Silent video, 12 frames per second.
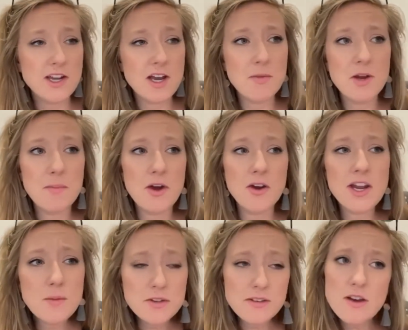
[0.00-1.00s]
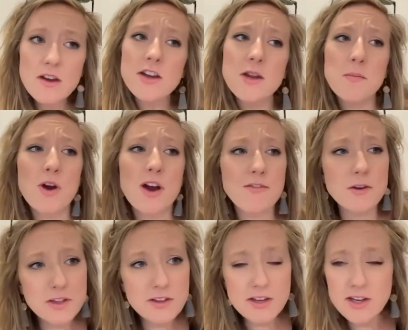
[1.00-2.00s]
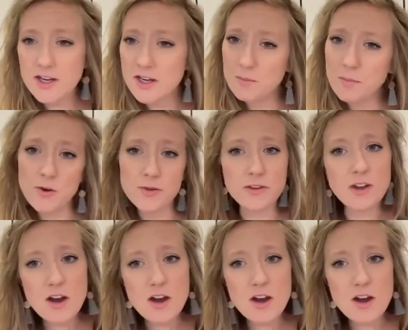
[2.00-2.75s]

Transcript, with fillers: come in about Amazon and profitability and pros and